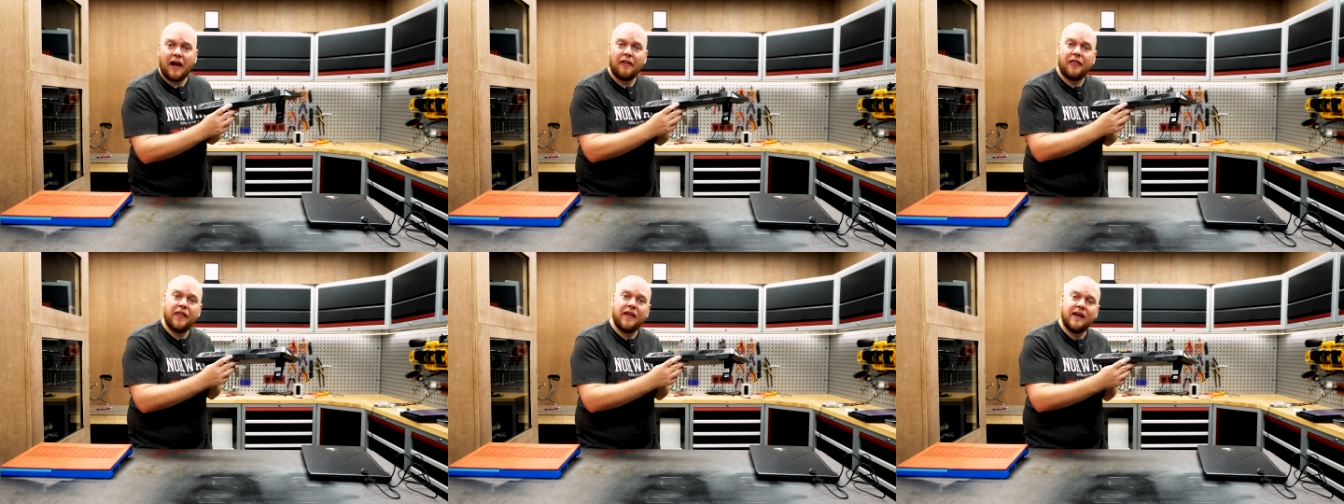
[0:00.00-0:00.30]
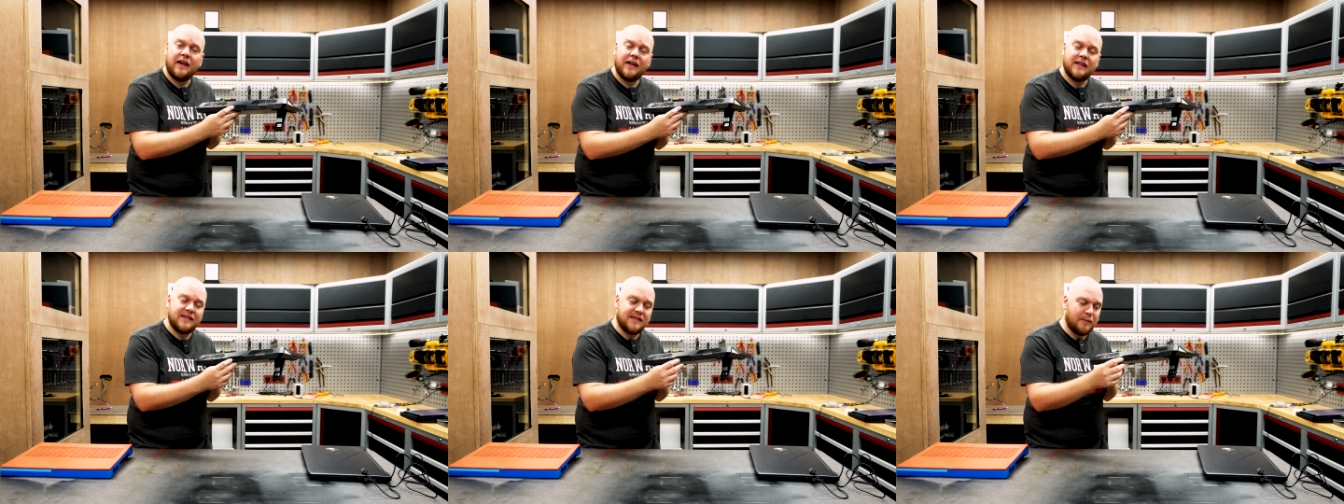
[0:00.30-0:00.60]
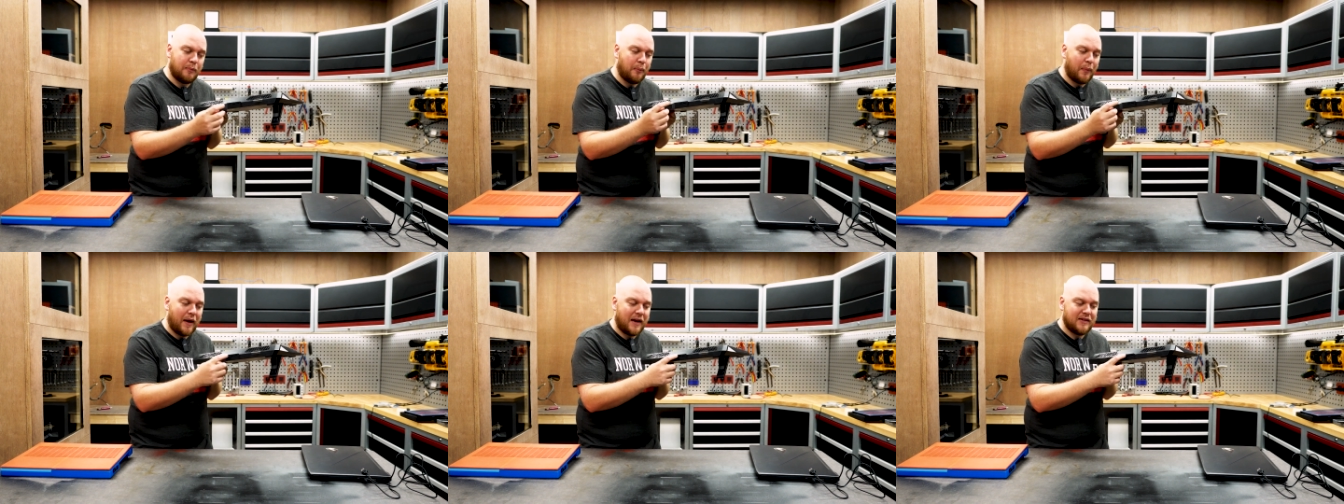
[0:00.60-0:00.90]
I think it's
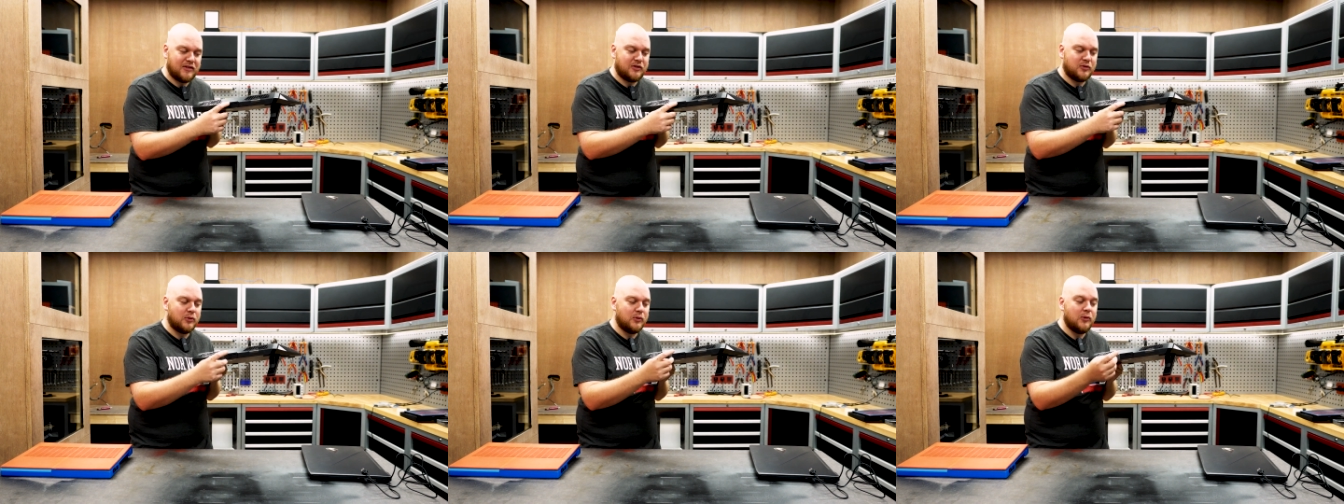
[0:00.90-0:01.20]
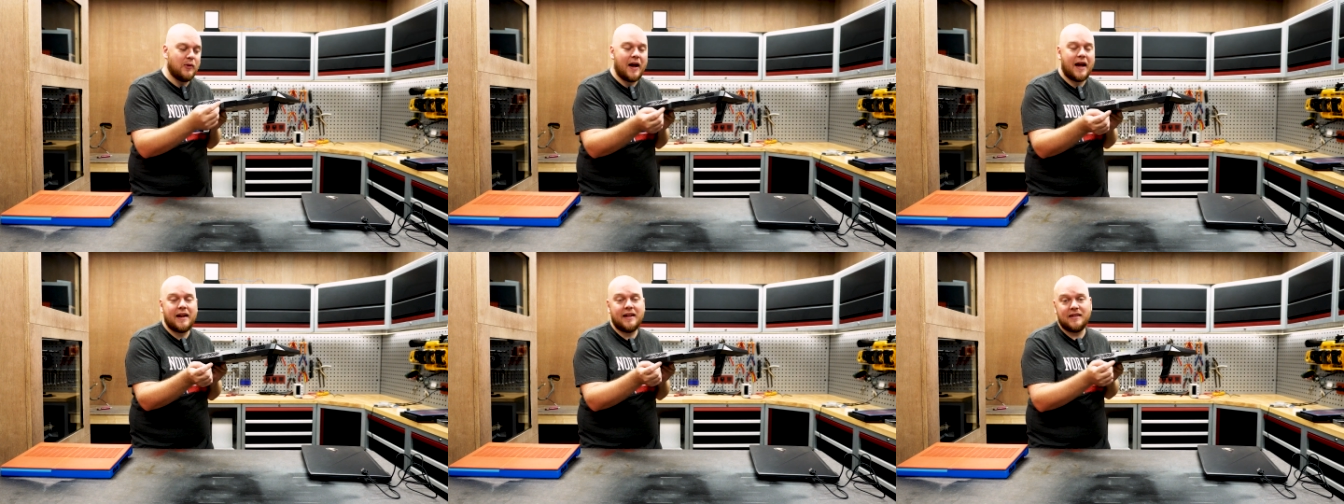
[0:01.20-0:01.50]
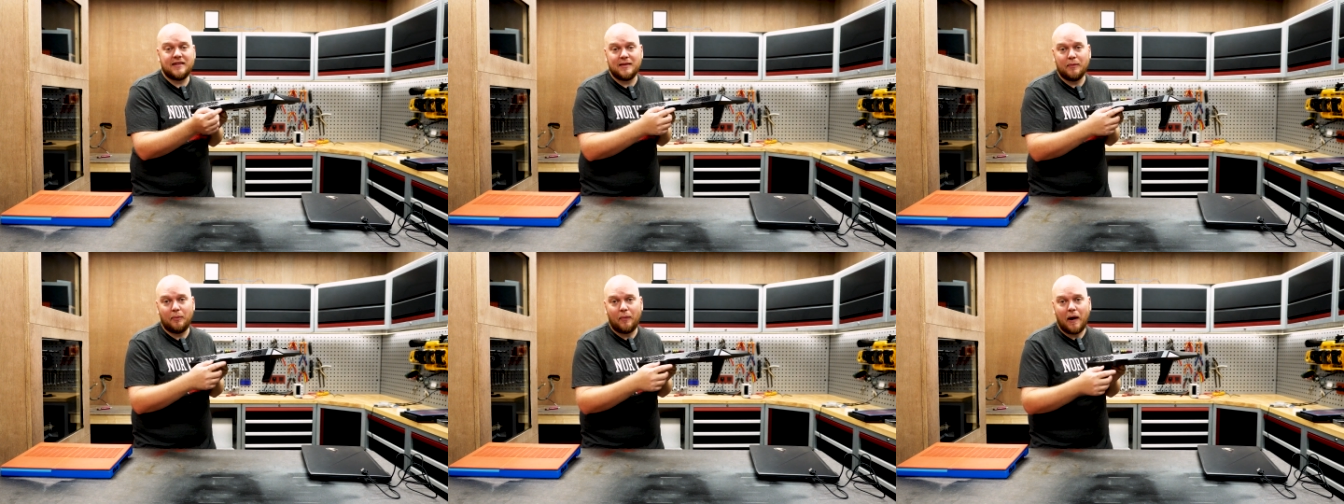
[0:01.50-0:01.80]
a pass-through and
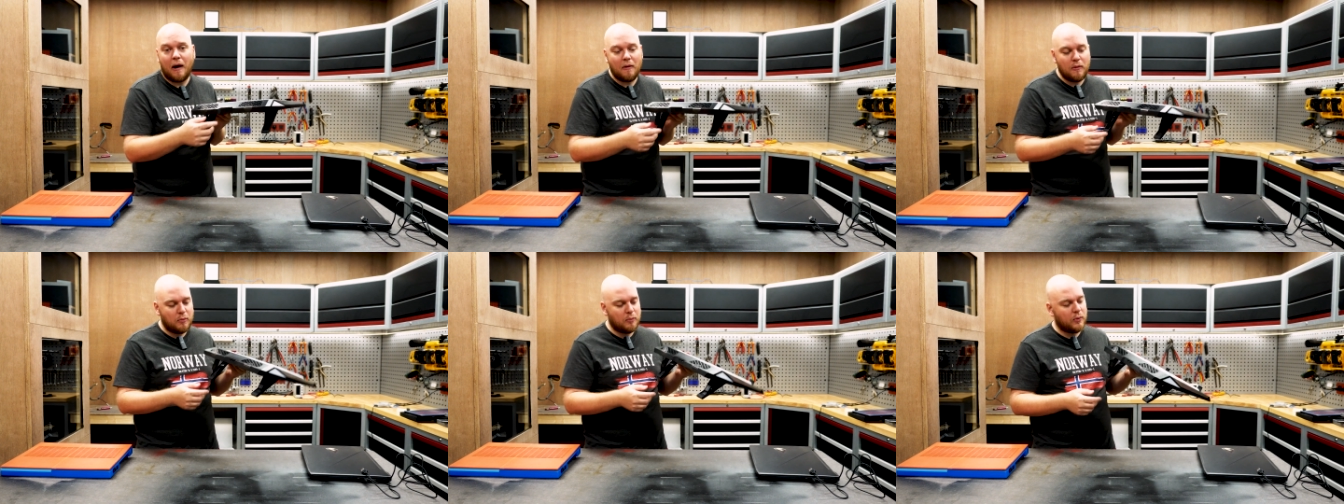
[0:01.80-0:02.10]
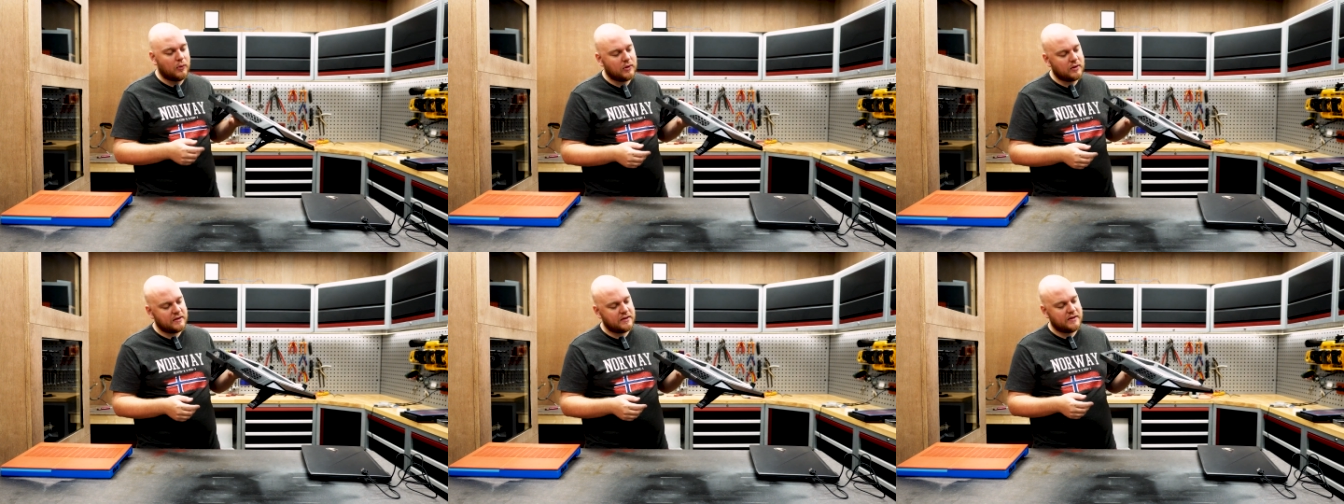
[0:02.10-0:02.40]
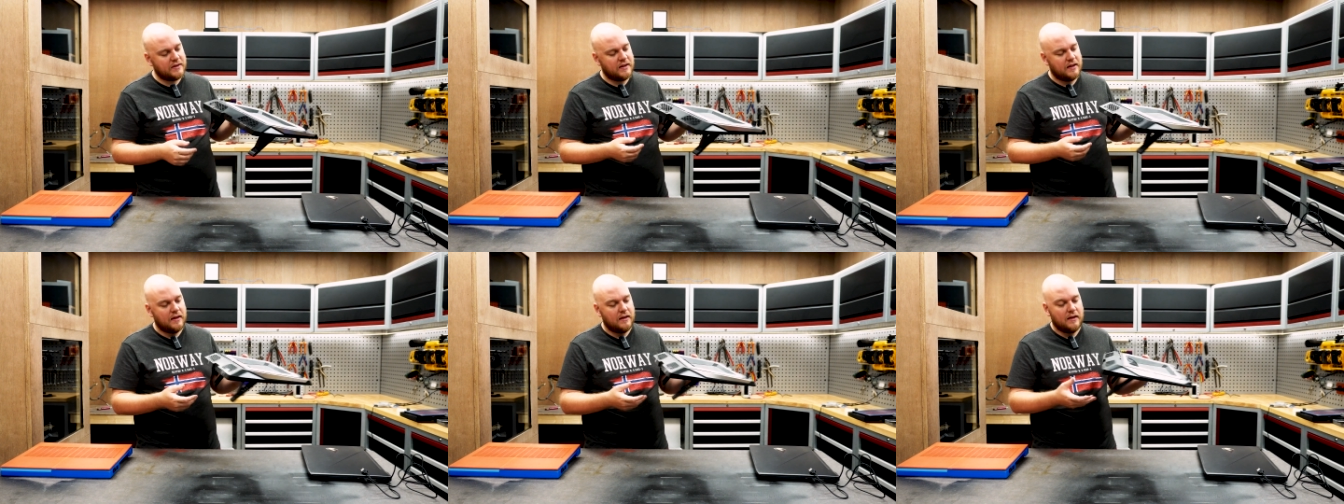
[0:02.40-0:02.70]
it's a power
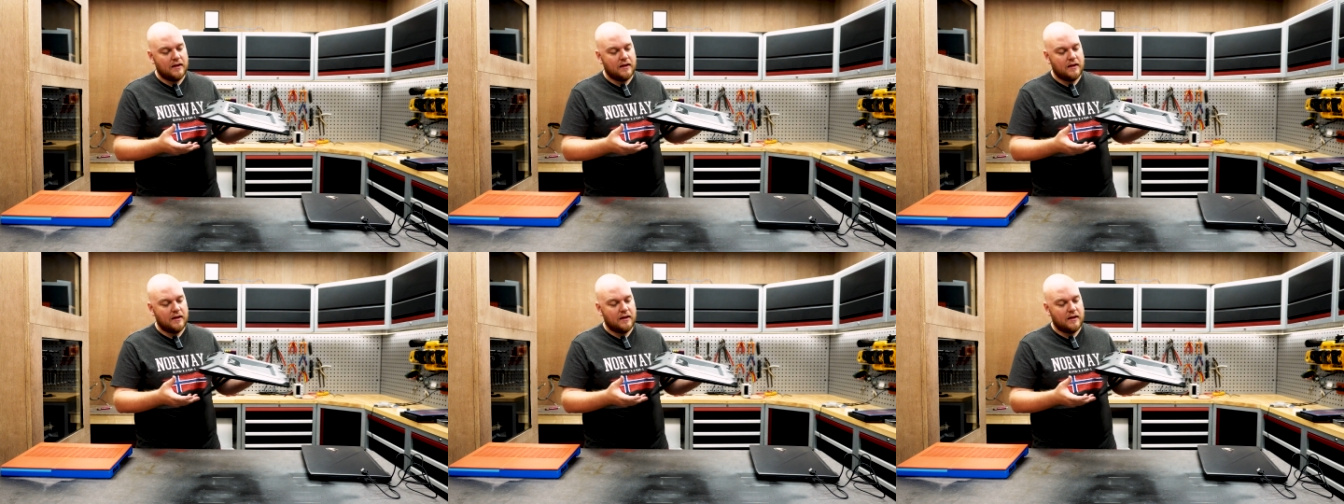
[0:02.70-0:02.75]
port.